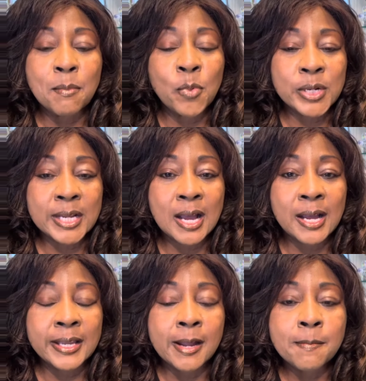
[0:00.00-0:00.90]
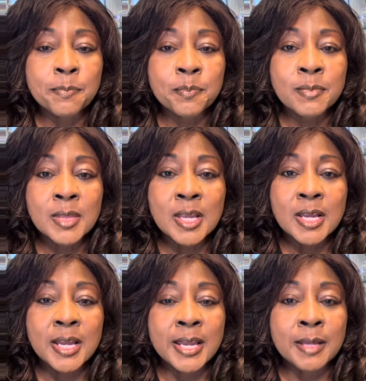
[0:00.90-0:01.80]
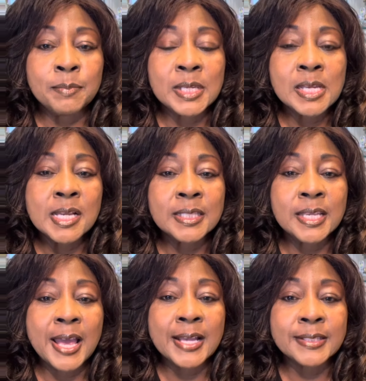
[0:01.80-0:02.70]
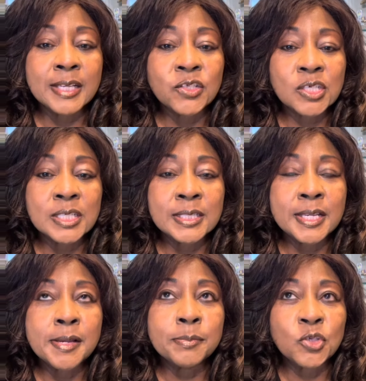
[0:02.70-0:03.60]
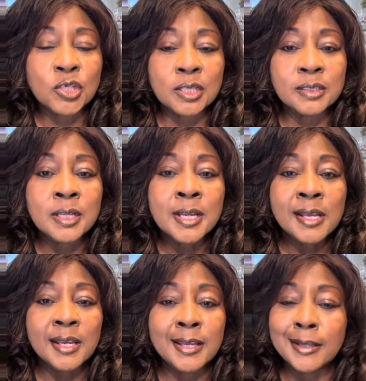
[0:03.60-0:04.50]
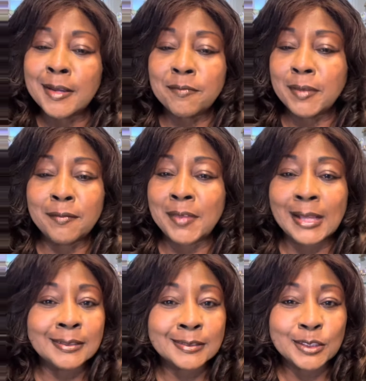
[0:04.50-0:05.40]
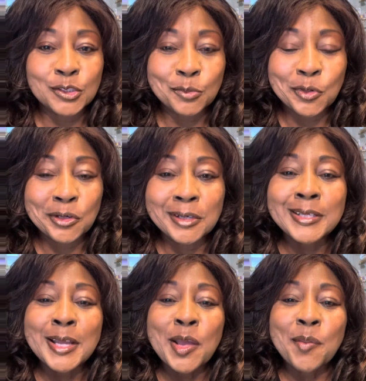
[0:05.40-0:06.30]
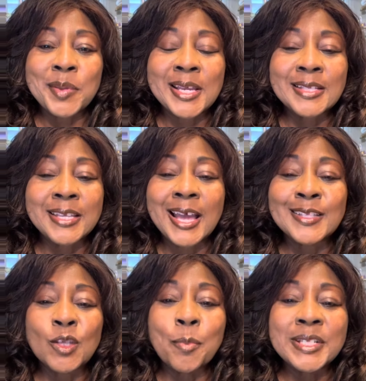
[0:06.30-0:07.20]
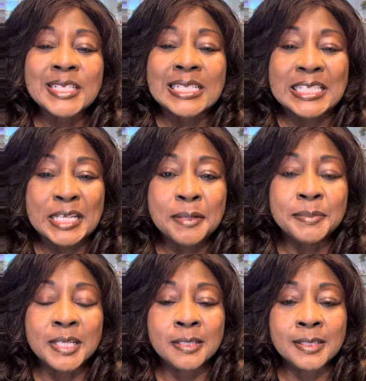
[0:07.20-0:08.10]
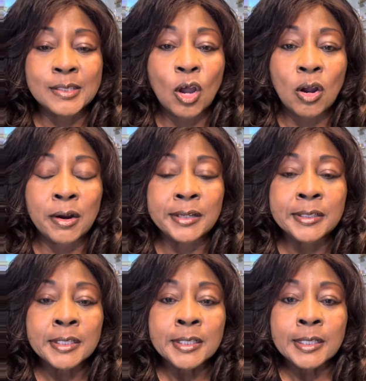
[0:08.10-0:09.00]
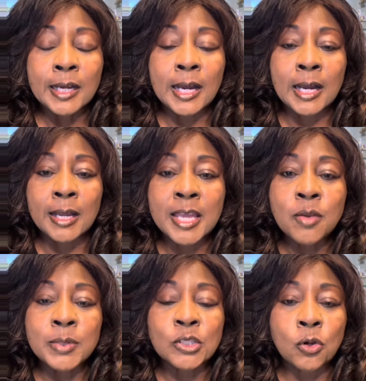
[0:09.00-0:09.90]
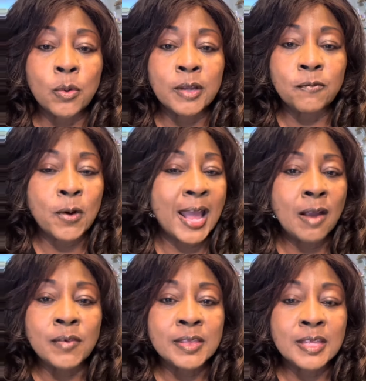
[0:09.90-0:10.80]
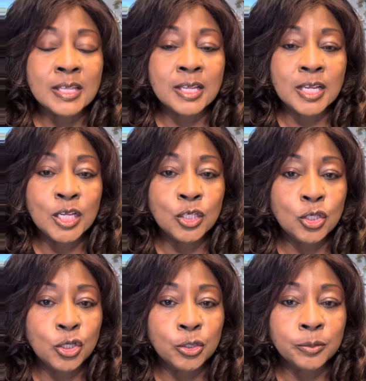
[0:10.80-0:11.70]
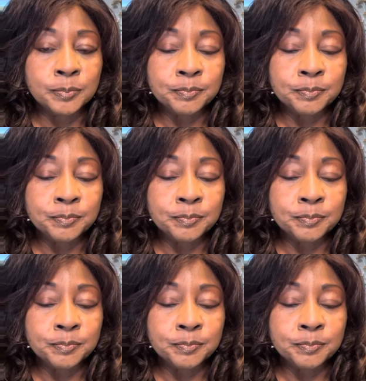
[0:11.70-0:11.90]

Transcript: Mordecai. And because he has such contemption, if, if that is such a word, because he had so much contempt in his heart, uh, he was going for everything that he knew